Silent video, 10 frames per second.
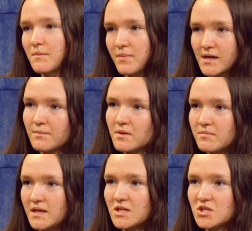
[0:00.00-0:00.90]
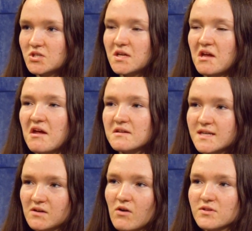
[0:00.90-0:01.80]
pick up the beach and
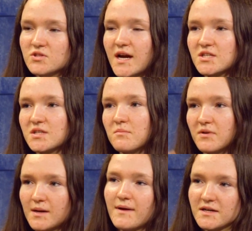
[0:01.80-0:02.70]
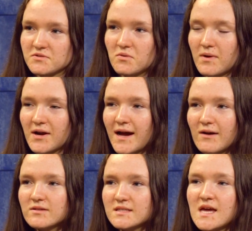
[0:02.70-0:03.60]
take all the trash and then bring it back to a warehouse.